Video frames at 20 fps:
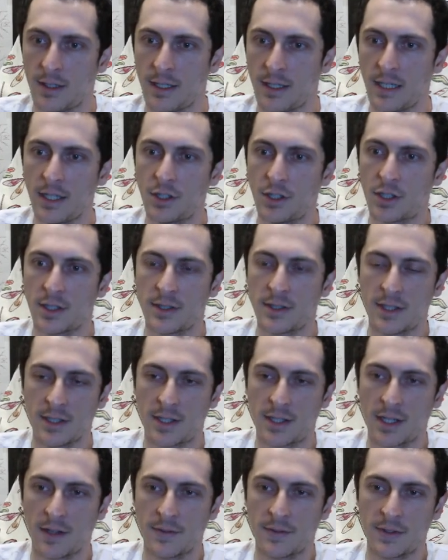each
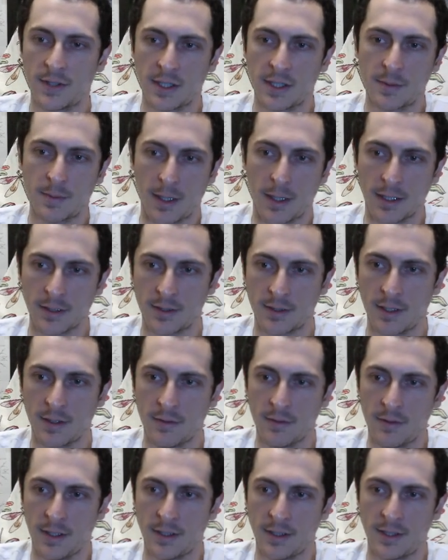consisting of 6
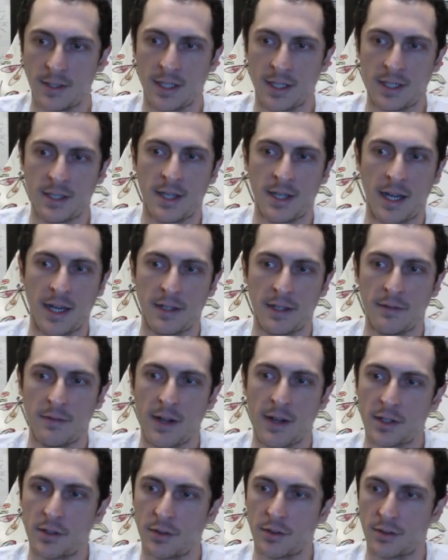positive and 6 negative
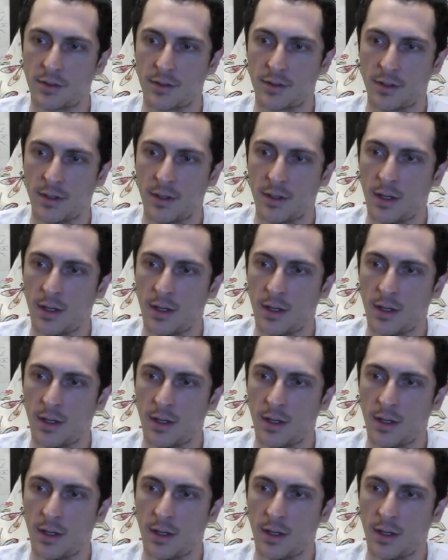vectors,